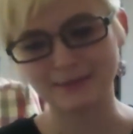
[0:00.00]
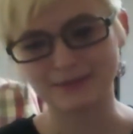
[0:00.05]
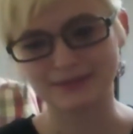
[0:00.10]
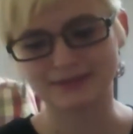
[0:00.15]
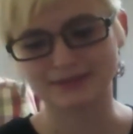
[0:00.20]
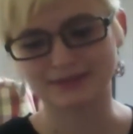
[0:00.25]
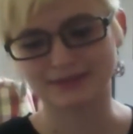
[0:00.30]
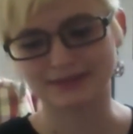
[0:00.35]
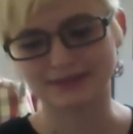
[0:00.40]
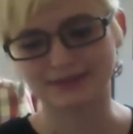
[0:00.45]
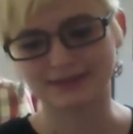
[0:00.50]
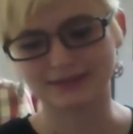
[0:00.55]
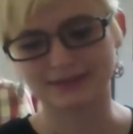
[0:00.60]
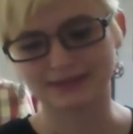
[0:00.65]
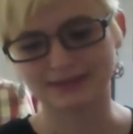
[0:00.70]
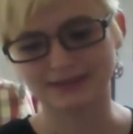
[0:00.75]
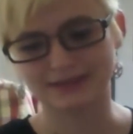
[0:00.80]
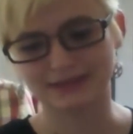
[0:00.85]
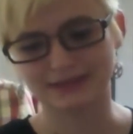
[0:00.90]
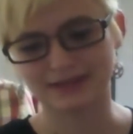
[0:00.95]
personally
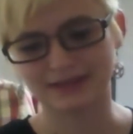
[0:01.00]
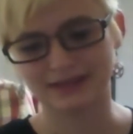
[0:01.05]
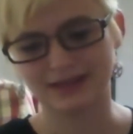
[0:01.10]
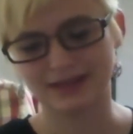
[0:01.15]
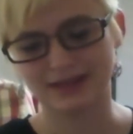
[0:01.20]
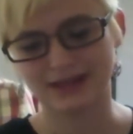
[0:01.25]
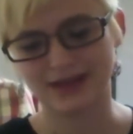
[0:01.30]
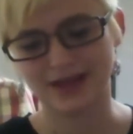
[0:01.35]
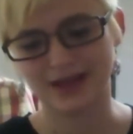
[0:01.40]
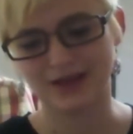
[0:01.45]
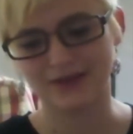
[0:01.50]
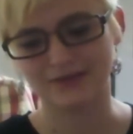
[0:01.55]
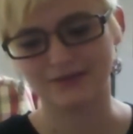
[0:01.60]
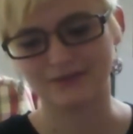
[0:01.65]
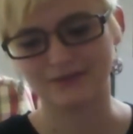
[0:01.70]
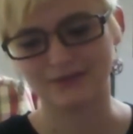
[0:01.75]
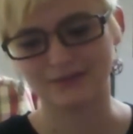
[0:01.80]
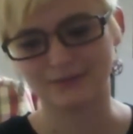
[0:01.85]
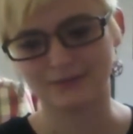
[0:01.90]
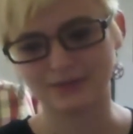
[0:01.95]
have
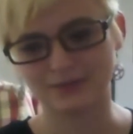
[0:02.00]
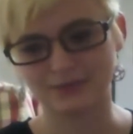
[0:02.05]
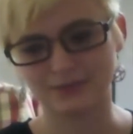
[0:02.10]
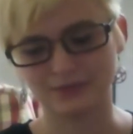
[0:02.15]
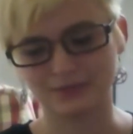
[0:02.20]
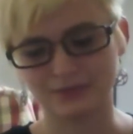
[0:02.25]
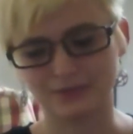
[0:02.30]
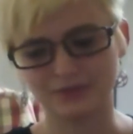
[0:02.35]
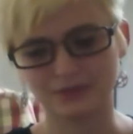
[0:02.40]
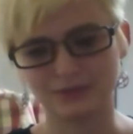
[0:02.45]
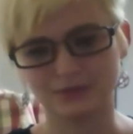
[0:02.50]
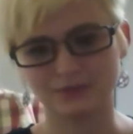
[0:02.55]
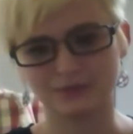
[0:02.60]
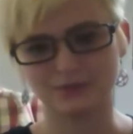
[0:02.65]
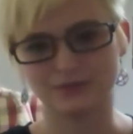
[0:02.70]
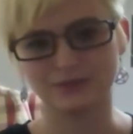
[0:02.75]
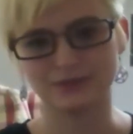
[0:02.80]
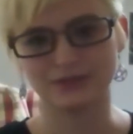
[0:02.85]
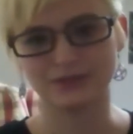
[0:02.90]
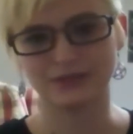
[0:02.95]
people
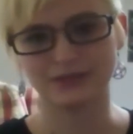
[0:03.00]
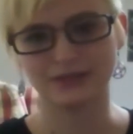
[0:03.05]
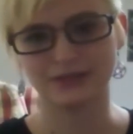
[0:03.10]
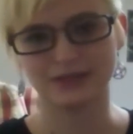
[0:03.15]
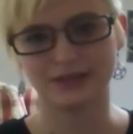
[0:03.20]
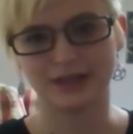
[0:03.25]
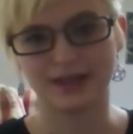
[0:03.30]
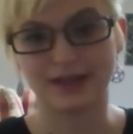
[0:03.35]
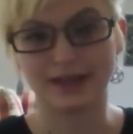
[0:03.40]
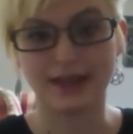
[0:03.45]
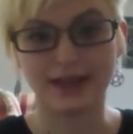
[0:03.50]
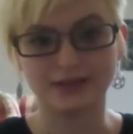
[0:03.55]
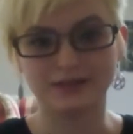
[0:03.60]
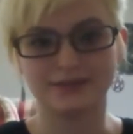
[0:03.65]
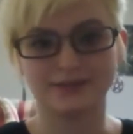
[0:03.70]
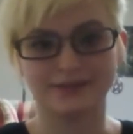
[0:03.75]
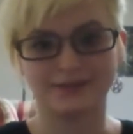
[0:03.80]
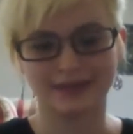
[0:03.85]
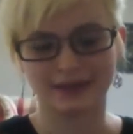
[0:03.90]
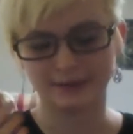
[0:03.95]
who I can
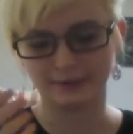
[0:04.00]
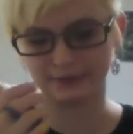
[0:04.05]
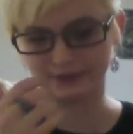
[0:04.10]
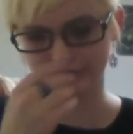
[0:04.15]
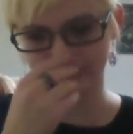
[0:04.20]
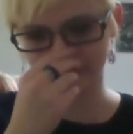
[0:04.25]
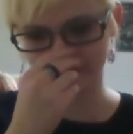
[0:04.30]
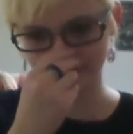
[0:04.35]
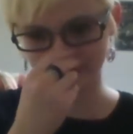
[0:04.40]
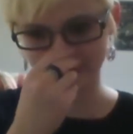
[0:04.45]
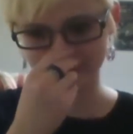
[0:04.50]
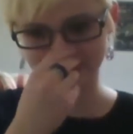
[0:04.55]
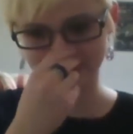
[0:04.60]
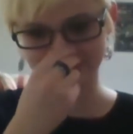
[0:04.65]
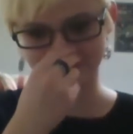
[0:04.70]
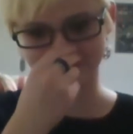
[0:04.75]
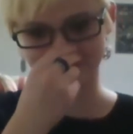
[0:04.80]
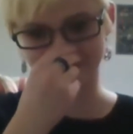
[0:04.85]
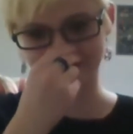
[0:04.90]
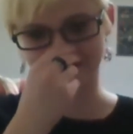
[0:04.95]
do that with, which
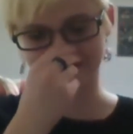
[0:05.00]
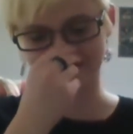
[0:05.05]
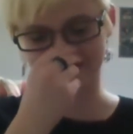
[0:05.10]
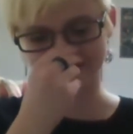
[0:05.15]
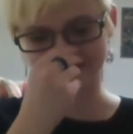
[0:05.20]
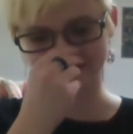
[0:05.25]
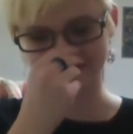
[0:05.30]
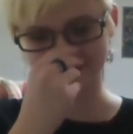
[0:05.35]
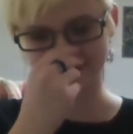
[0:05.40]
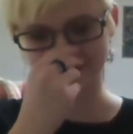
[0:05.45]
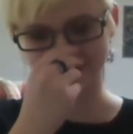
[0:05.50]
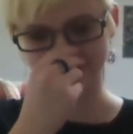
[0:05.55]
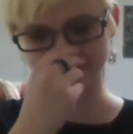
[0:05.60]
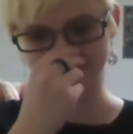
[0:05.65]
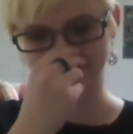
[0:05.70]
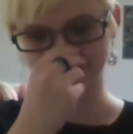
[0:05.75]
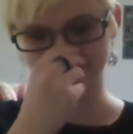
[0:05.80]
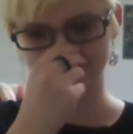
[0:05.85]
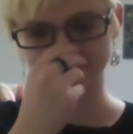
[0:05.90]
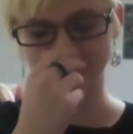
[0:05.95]
has been nice.
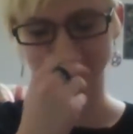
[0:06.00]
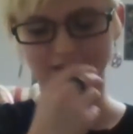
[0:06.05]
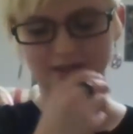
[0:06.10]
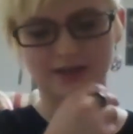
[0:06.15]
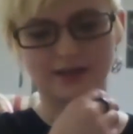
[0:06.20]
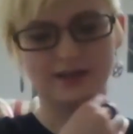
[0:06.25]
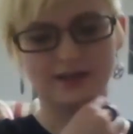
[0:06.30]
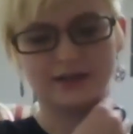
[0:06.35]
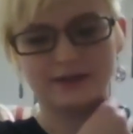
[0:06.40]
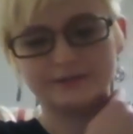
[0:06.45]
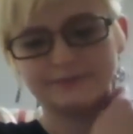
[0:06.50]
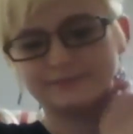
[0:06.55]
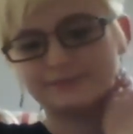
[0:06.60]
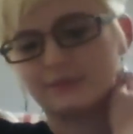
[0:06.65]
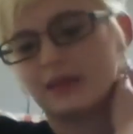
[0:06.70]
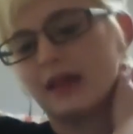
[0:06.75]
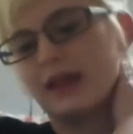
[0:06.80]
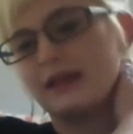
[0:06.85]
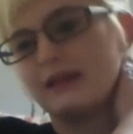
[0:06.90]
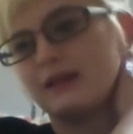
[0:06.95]

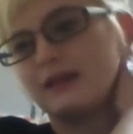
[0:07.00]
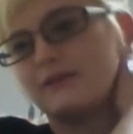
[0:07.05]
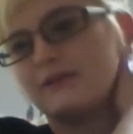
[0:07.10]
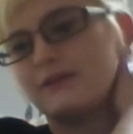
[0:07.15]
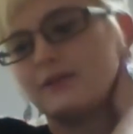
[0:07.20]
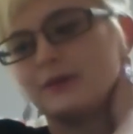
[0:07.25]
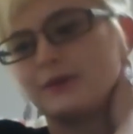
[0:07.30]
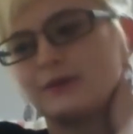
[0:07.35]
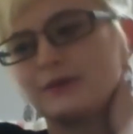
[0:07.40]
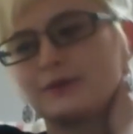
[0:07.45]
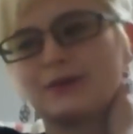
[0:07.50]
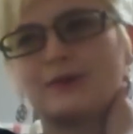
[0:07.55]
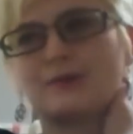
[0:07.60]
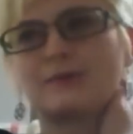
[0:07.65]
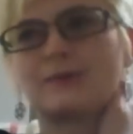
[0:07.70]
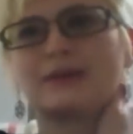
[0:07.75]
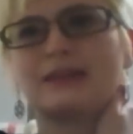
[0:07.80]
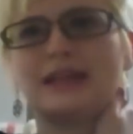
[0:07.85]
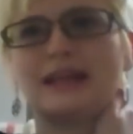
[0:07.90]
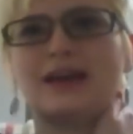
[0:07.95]
And if you
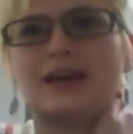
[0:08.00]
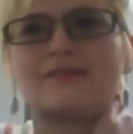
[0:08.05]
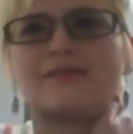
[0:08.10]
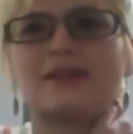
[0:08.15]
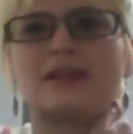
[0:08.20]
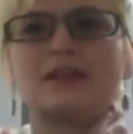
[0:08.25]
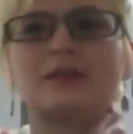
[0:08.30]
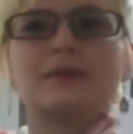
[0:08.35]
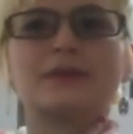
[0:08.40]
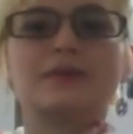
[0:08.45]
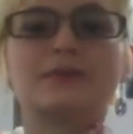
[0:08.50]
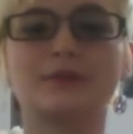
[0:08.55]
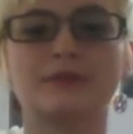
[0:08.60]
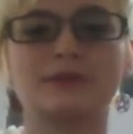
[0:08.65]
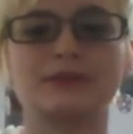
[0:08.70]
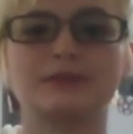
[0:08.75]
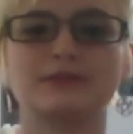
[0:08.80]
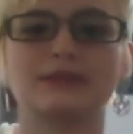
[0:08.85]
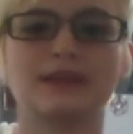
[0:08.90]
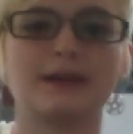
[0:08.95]
don't really have anyone you
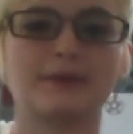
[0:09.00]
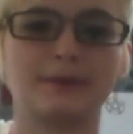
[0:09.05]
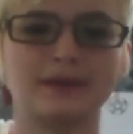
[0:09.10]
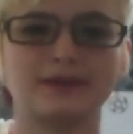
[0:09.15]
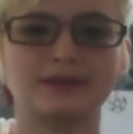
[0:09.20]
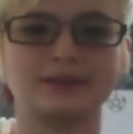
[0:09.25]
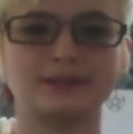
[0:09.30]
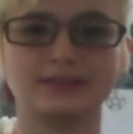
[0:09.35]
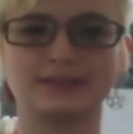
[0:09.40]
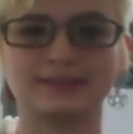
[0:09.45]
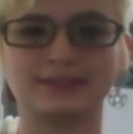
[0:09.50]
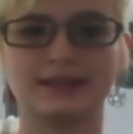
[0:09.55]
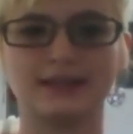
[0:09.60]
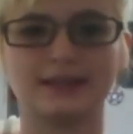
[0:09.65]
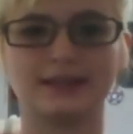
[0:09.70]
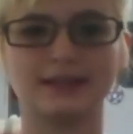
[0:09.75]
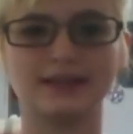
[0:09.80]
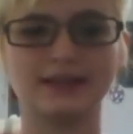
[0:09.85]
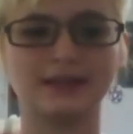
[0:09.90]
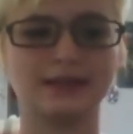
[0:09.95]
can do that with, just like